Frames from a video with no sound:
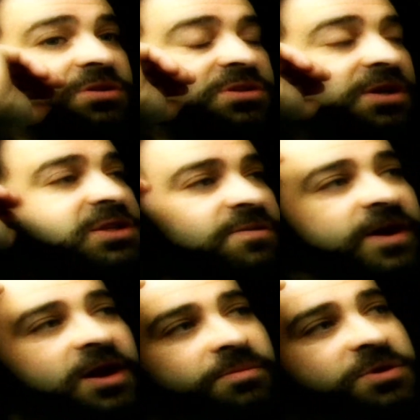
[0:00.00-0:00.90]
such a
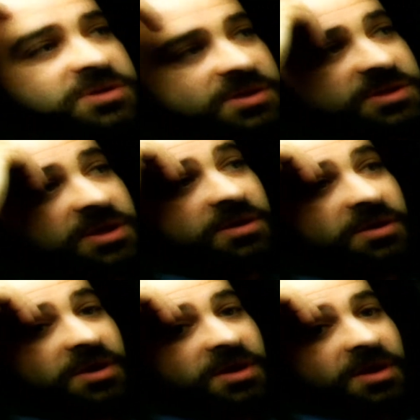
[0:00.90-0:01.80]
vital music scene.
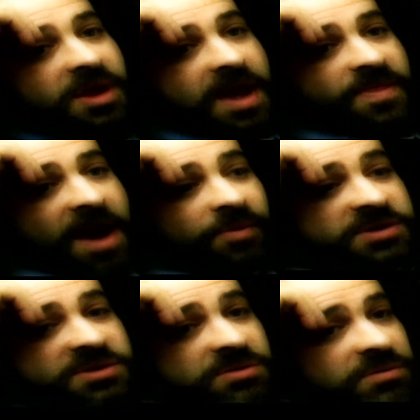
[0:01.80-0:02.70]
And that
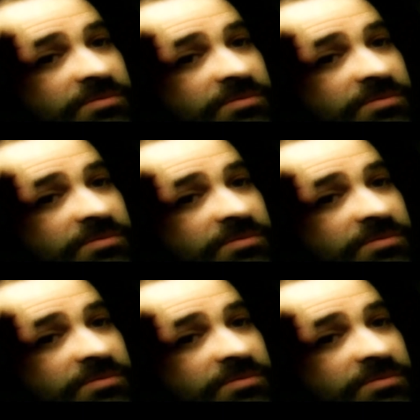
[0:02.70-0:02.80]
was,